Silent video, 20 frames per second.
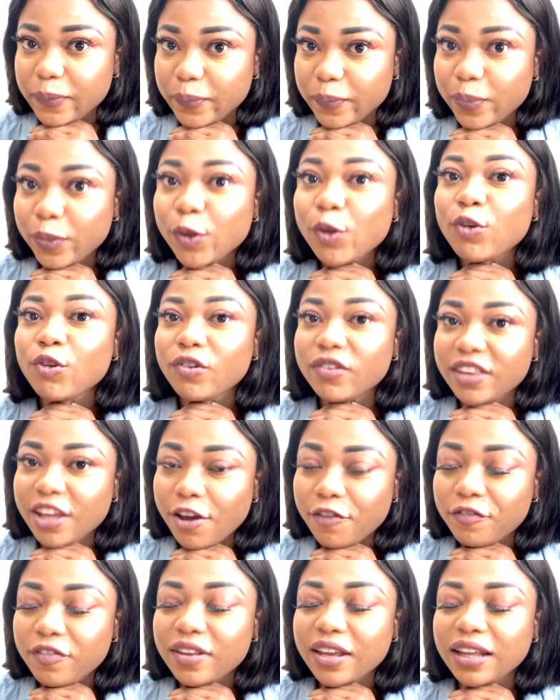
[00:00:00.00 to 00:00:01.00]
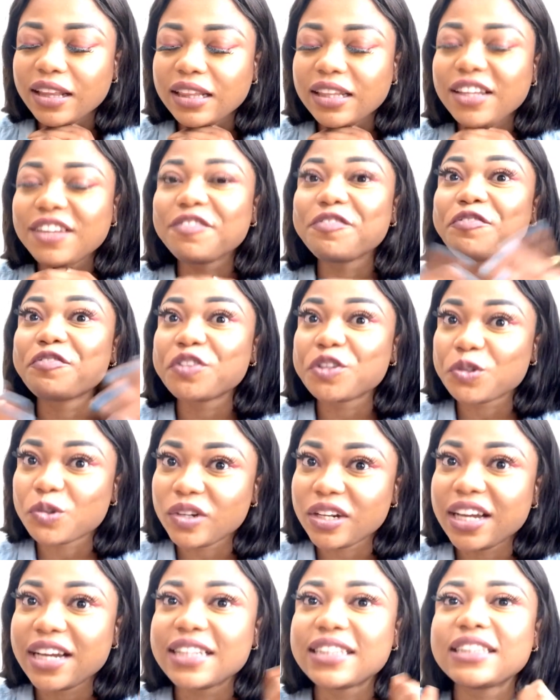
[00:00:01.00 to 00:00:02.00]
So definitely
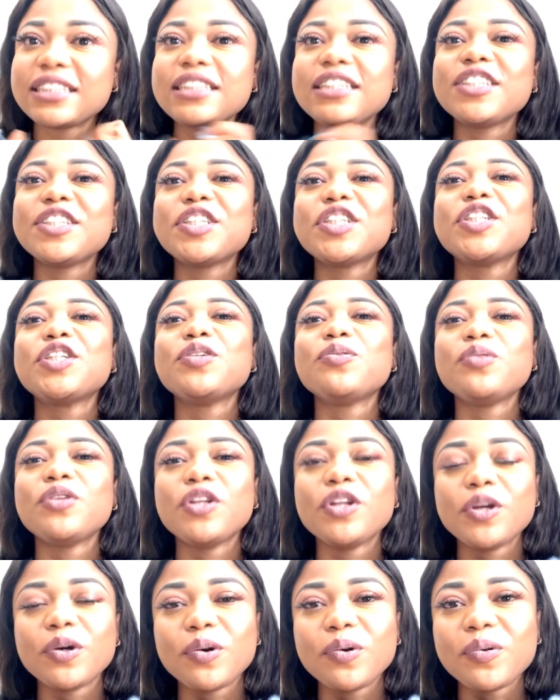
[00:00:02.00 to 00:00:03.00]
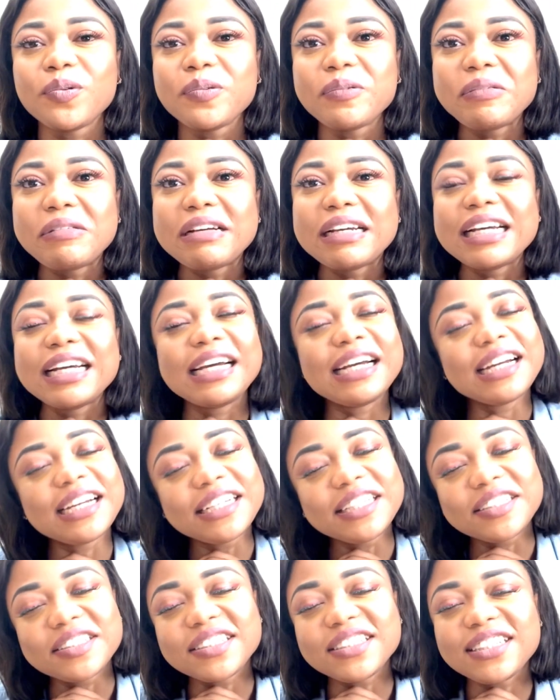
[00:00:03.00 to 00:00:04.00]
visualizing it, you'll know and you'll
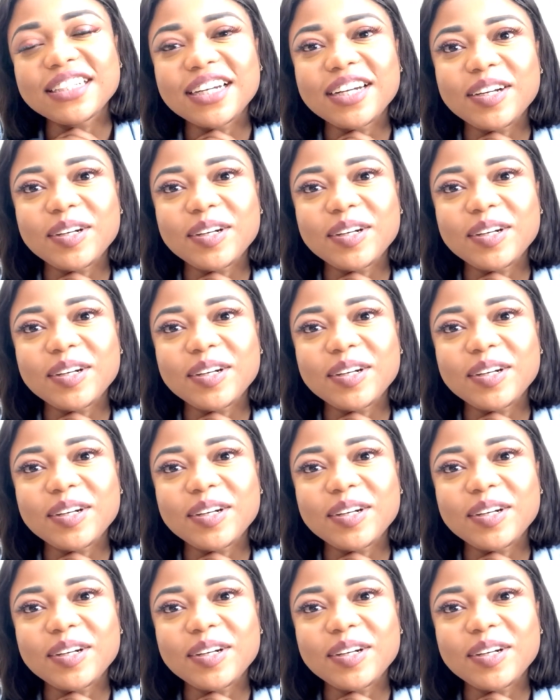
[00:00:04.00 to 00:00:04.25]
tell.